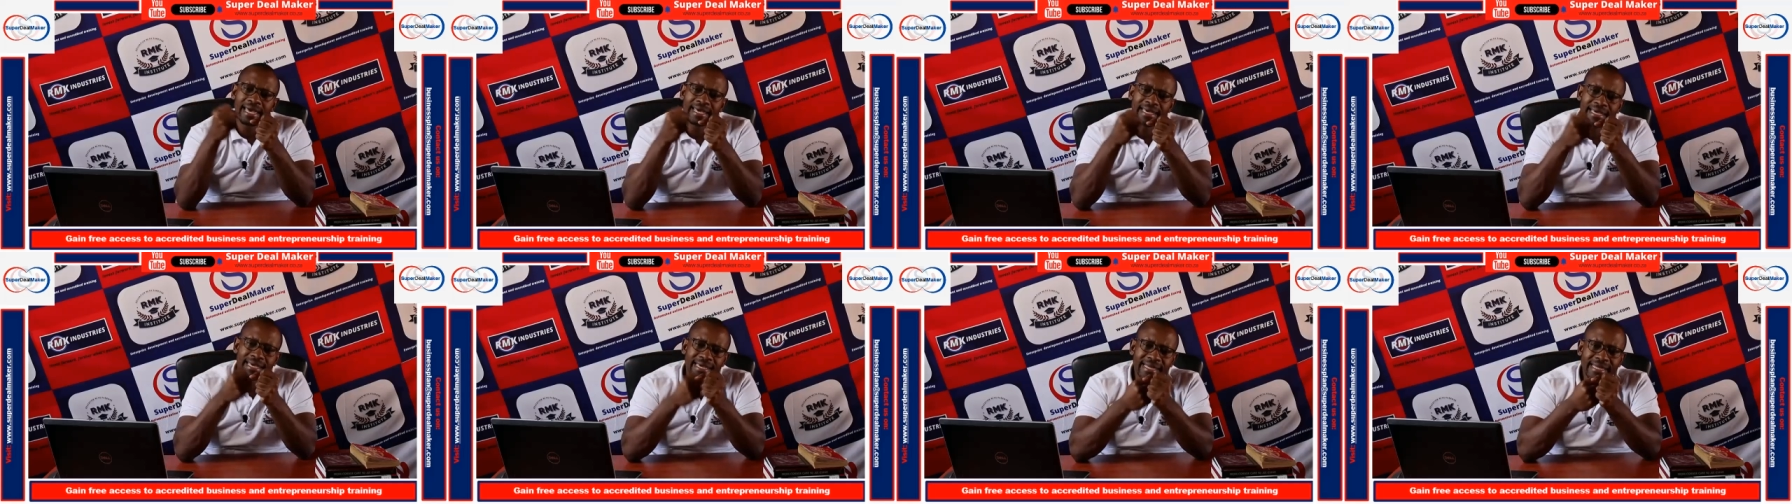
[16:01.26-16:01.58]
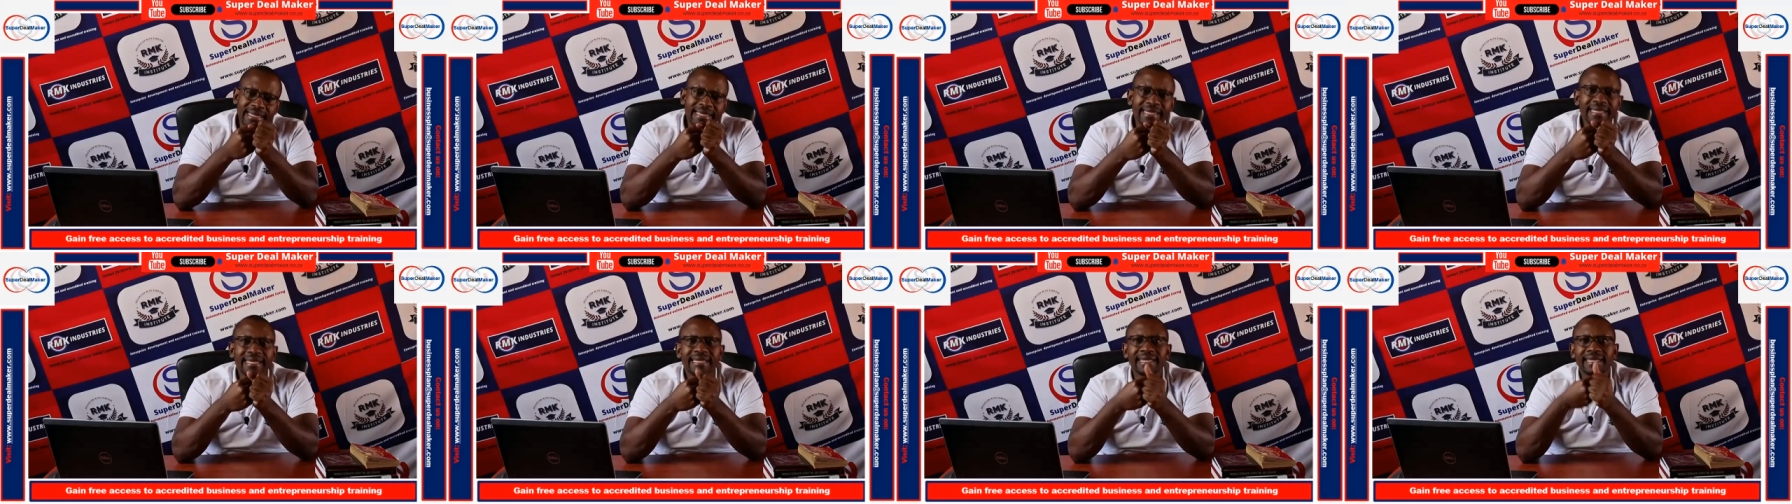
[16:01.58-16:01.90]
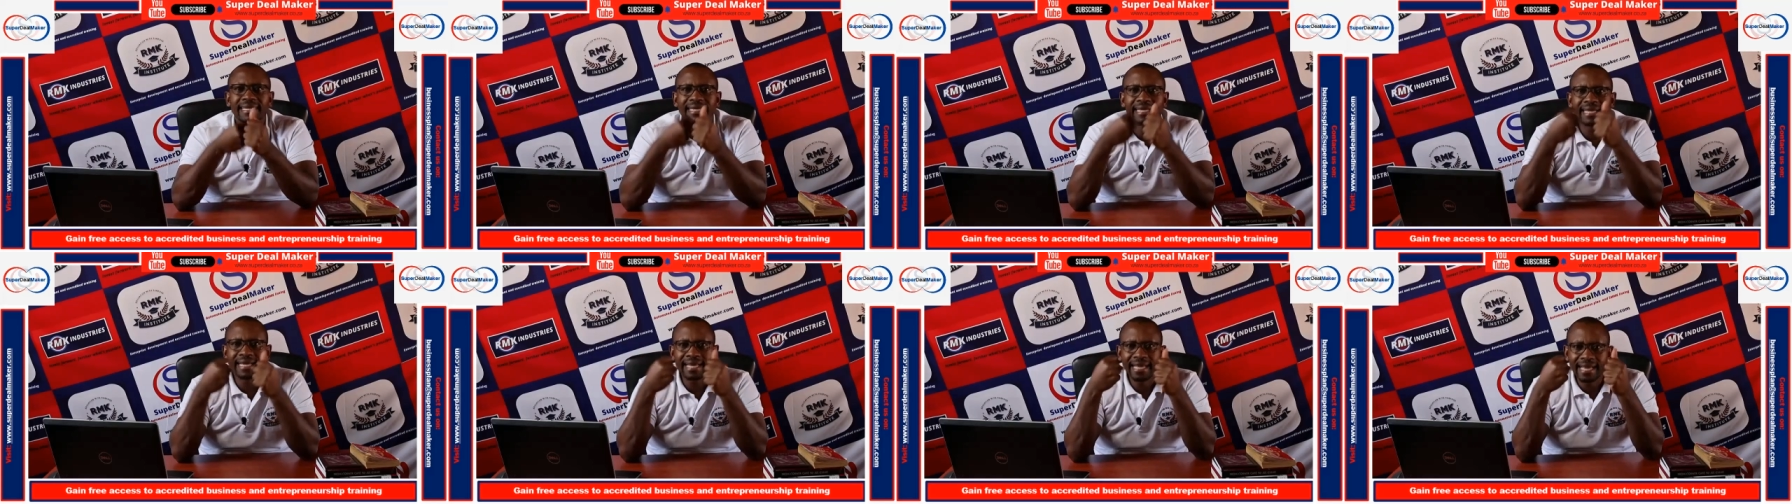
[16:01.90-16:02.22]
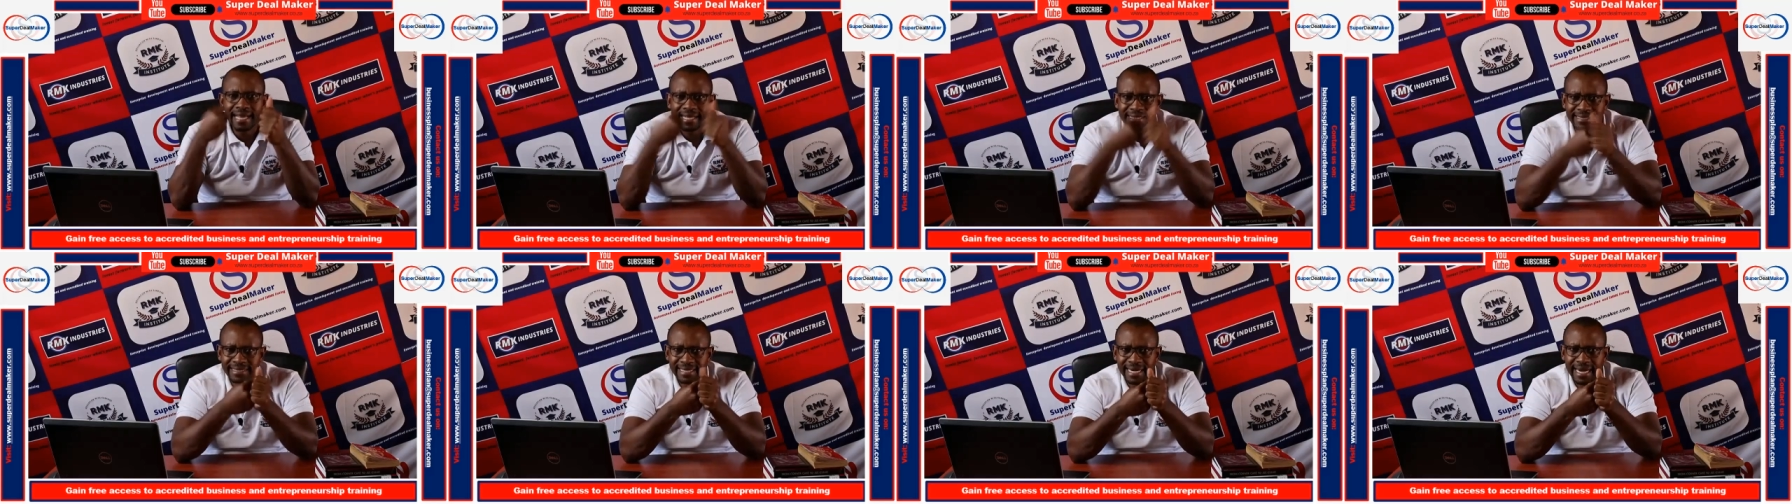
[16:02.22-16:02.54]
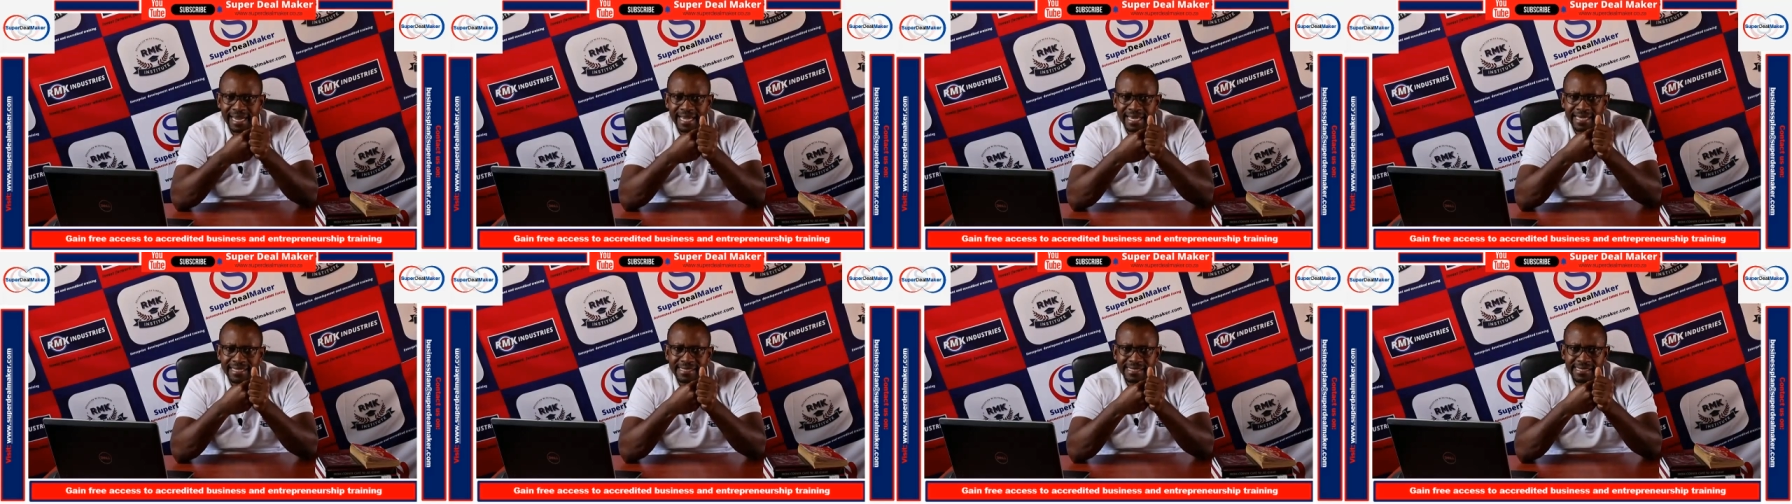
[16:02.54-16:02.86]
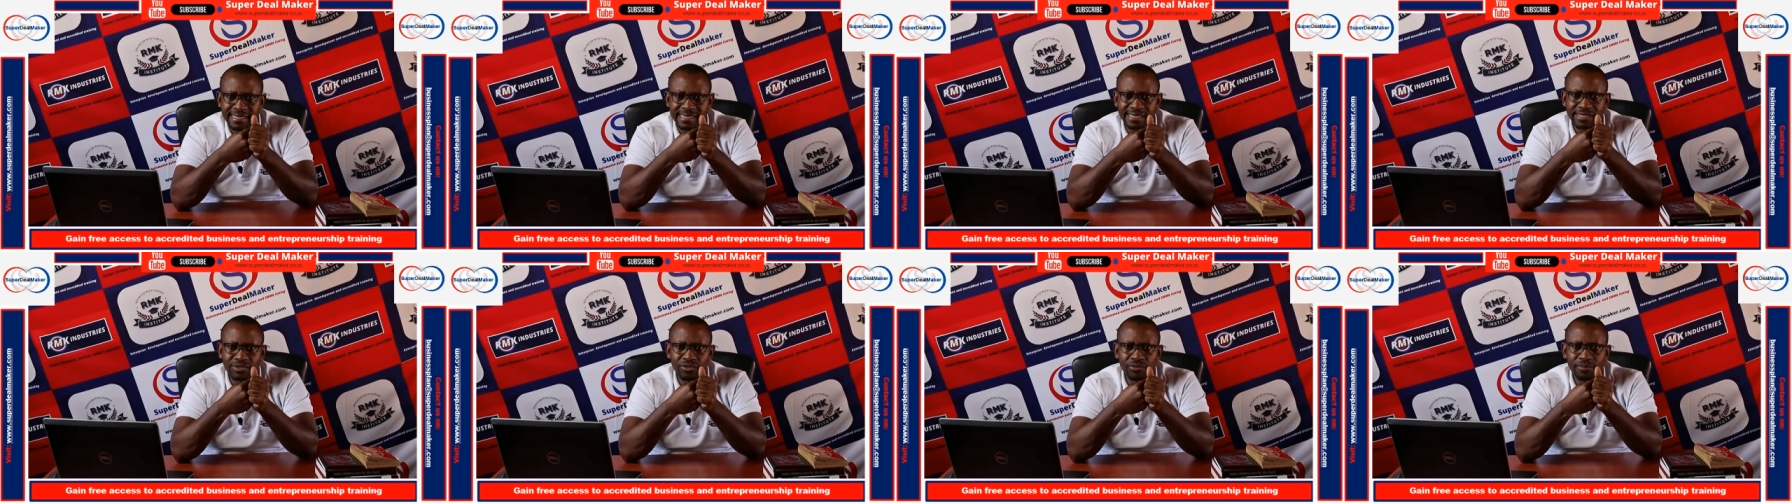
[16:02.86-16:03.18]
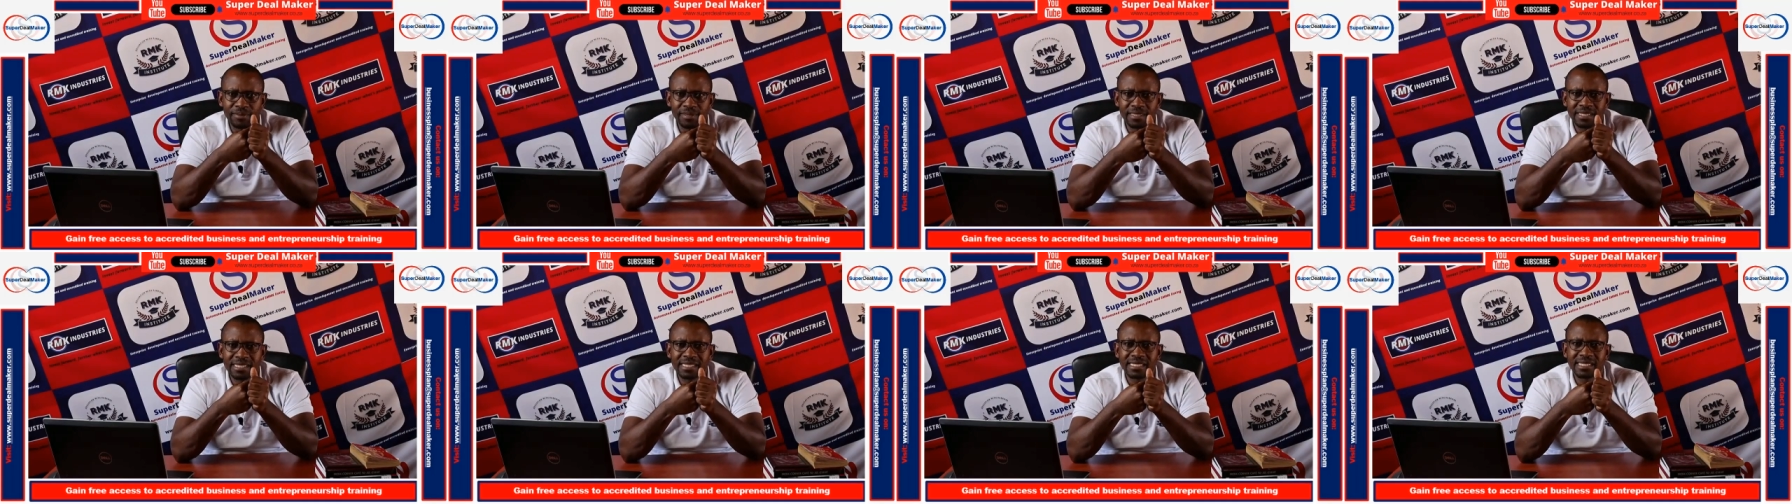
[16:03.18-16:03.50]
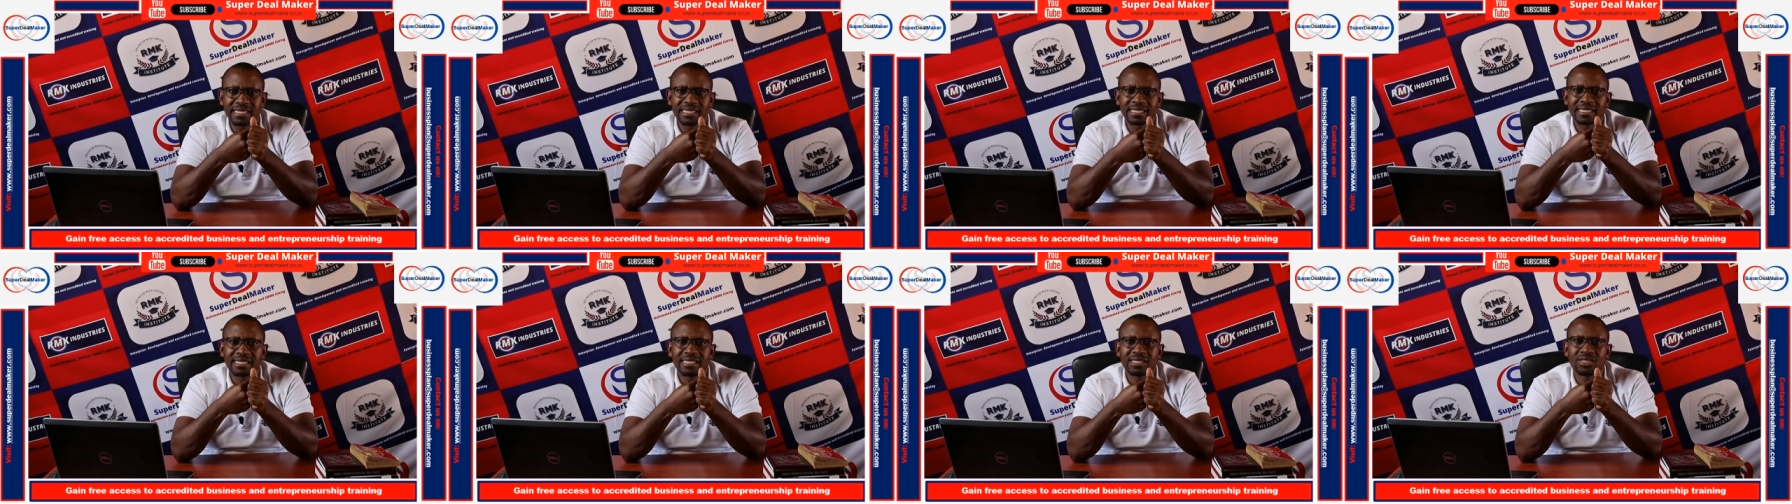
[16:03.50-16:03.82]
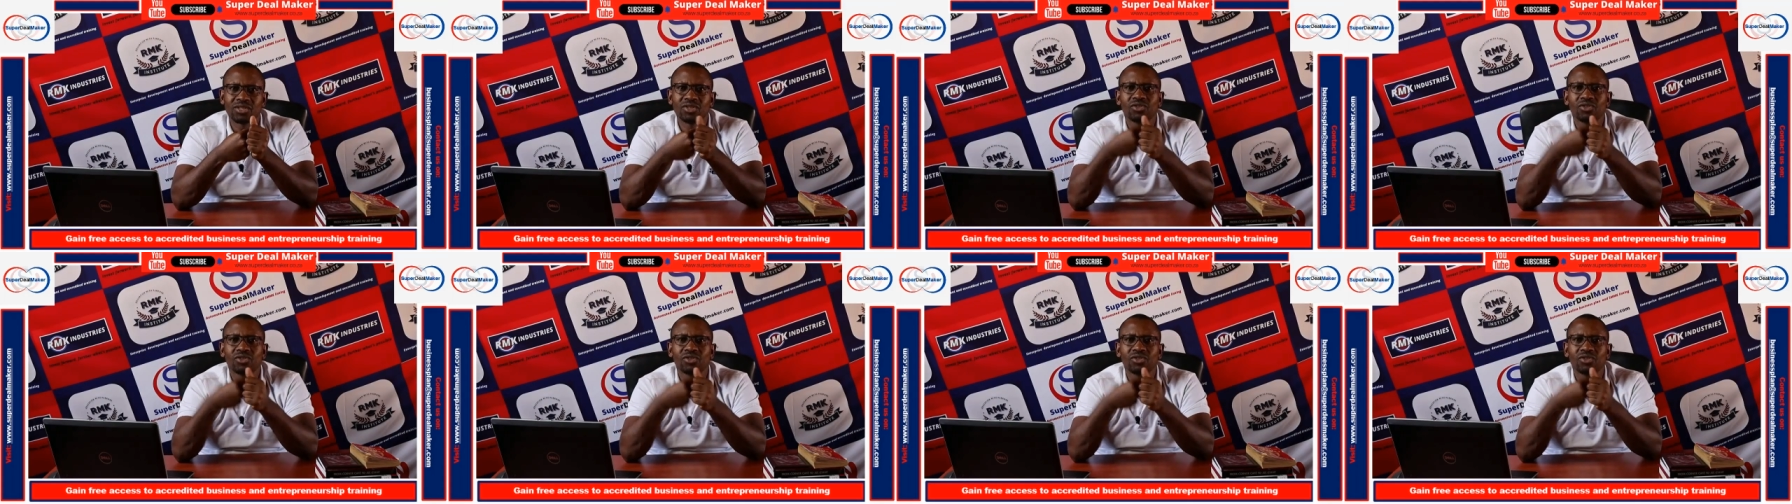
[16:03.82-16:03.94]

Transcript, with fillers: getting extra hands in your business.